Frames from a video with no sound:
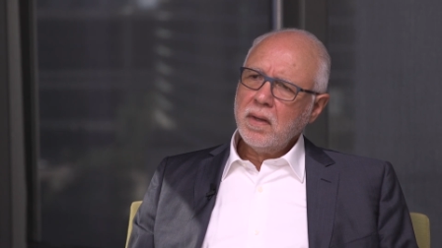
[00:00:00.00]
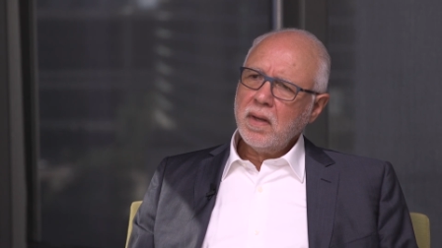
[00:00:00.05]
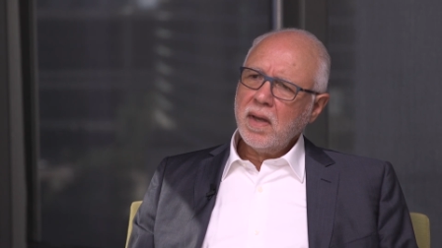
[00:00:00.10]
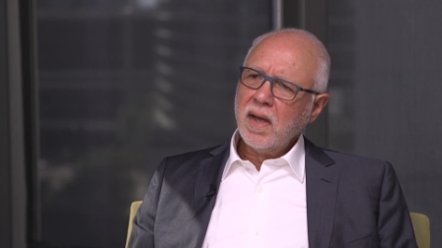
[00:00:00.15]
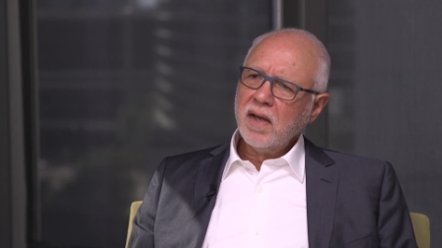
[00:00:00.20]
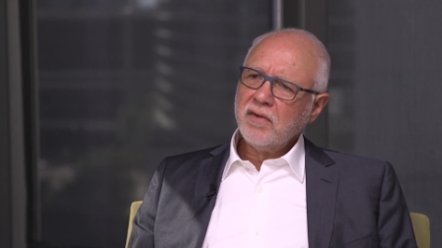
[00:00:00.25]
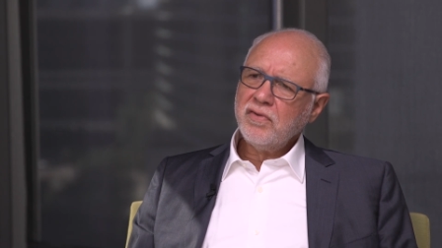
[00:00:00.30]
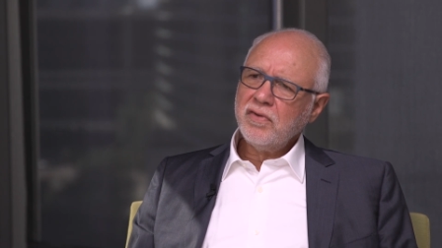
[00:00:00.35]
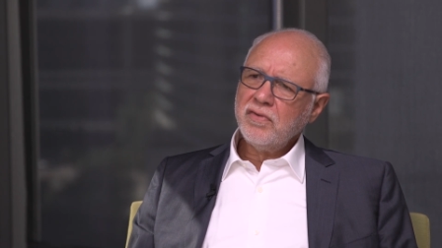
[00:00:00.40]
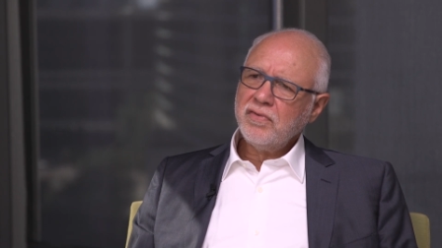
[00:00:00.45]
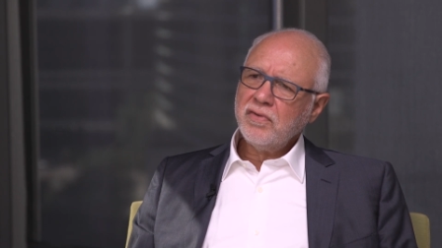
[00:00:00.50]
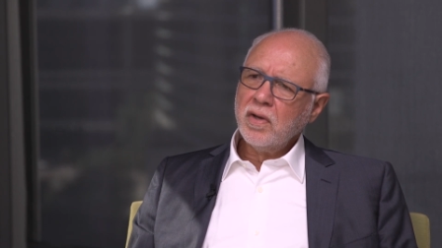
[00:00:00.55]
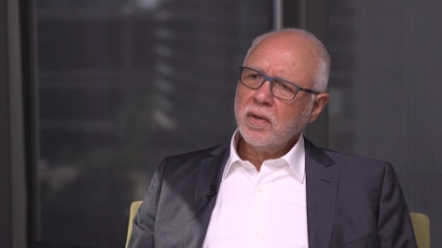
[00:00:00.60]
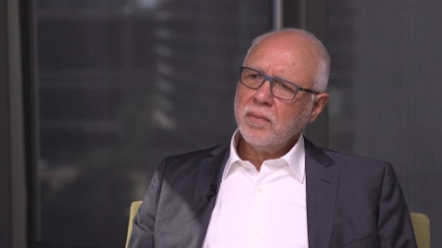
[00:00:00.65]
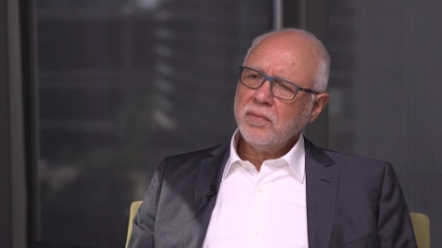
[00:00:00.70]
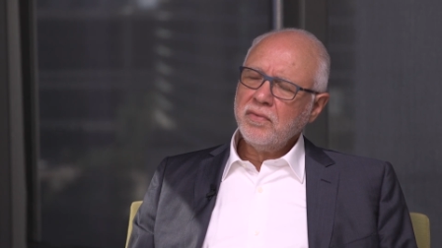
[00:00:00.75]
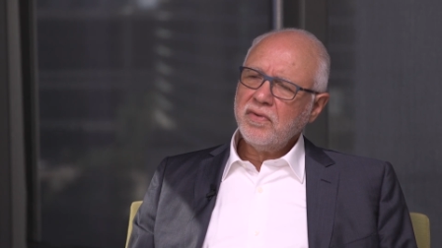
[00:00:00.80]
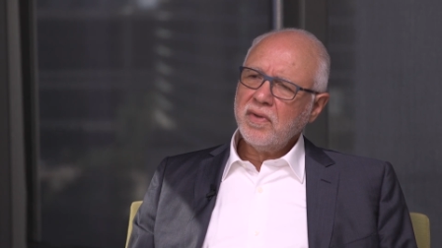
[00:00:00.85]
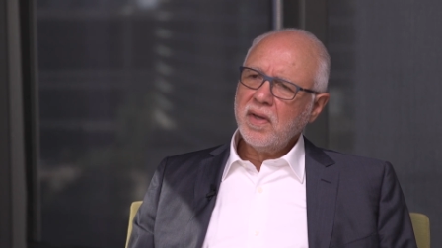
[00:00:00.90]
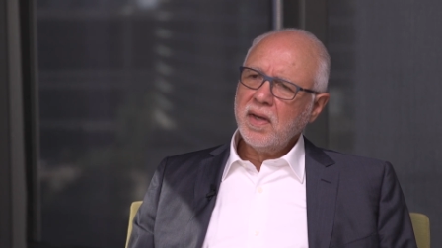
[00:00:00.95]

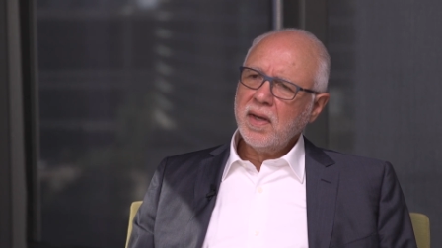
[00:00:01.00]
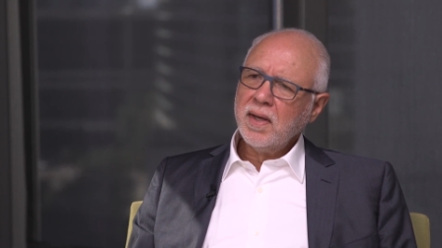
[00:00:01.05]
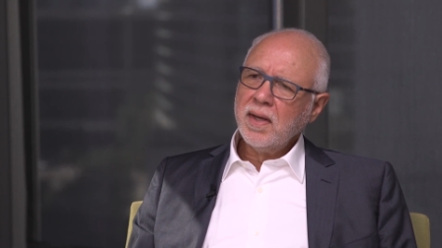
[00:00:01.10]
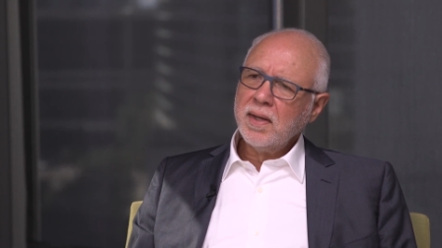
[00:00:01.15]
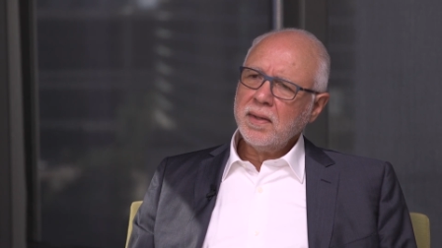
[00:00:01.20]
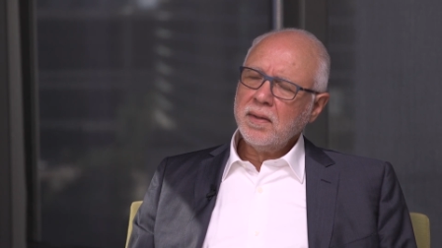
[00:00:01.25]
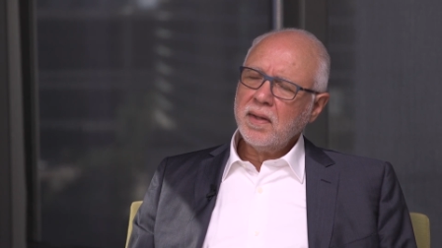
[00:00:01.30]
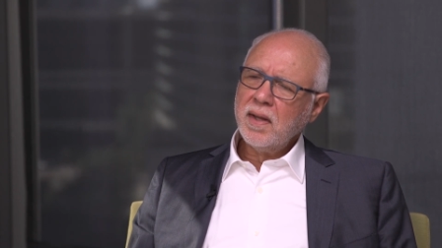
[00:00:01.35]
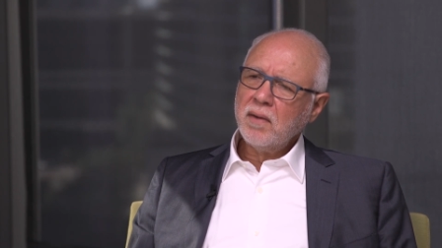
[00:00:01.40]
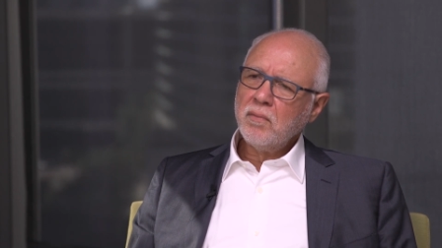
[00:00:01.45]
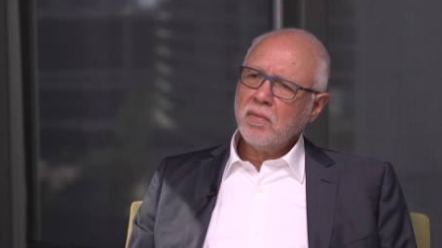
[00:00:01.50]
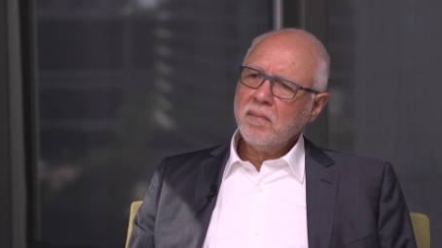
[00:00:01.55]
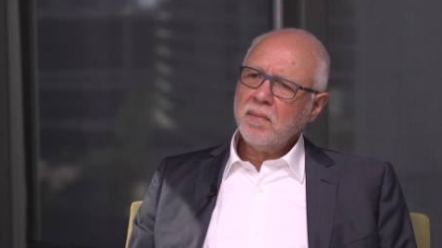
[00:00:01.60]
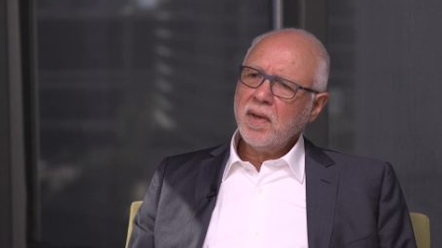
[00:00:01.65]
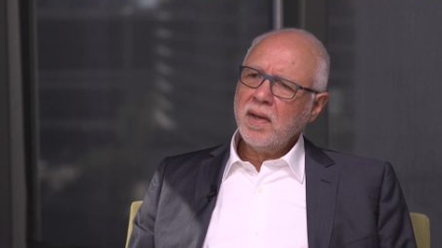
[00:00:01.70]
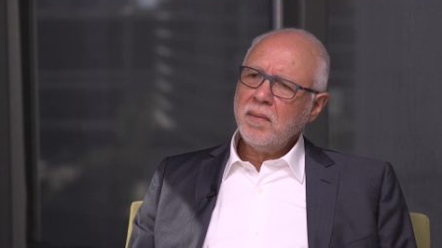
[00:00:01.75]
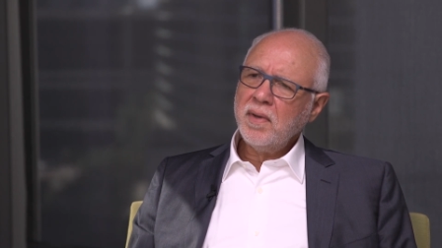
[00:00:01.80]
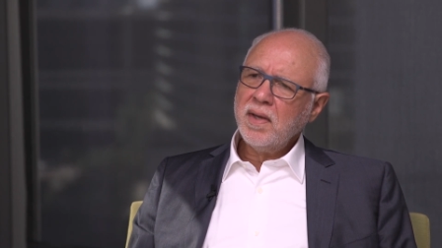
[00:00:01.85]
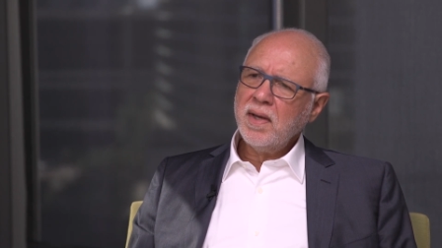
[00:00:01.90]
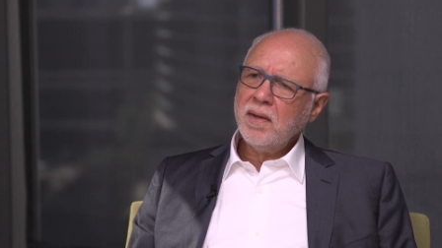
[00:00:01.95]
exosomes and that we
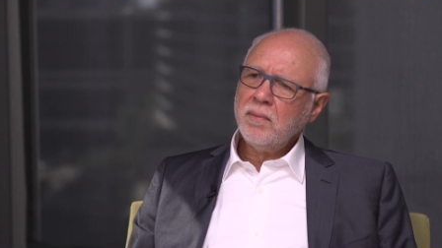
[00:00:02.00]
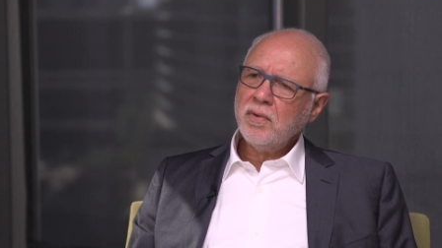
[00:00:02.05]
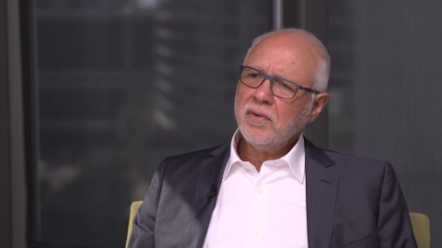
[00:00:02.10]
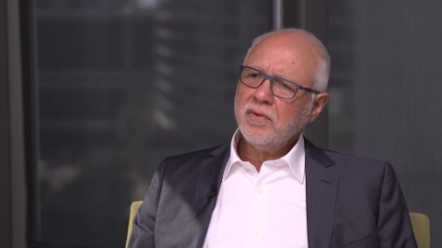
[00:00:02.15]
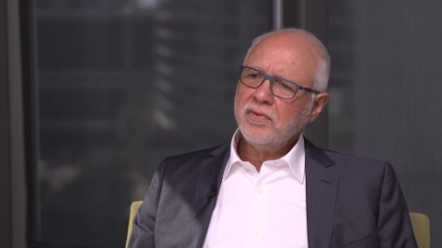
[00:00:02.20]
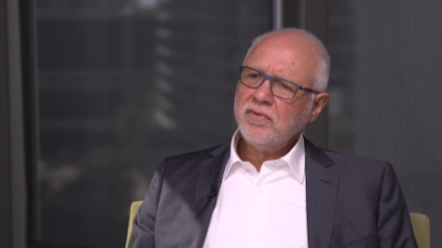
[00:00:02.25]
may be able